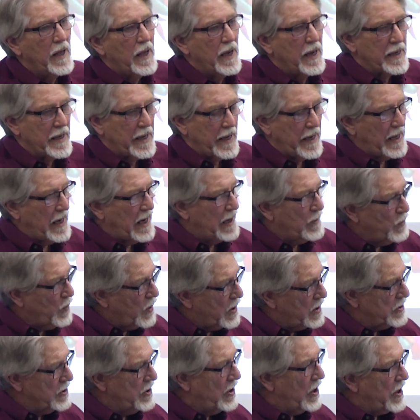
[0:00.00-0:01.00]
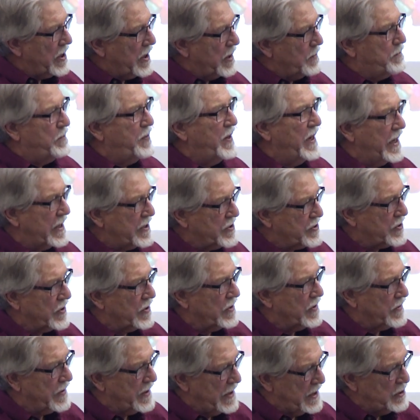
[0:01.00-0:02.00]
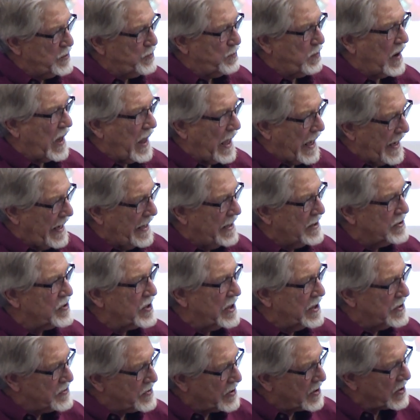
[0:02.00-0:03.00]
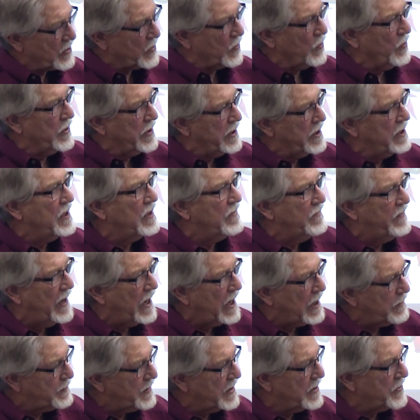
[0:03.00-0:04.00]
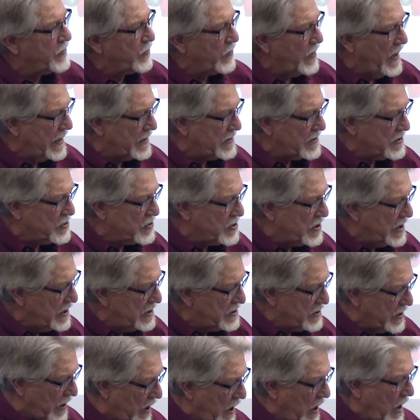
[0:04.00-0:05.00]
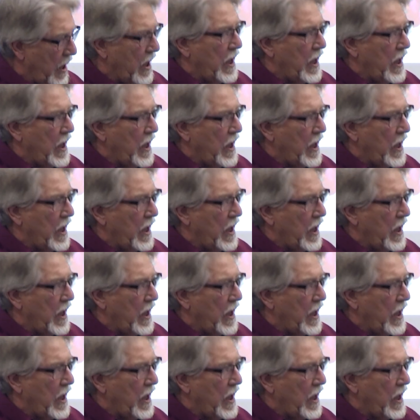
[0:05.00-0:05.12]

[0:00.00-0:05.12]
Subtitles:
Again, I'm wanting you all to picture these plants as they're growing and developing throughout the season.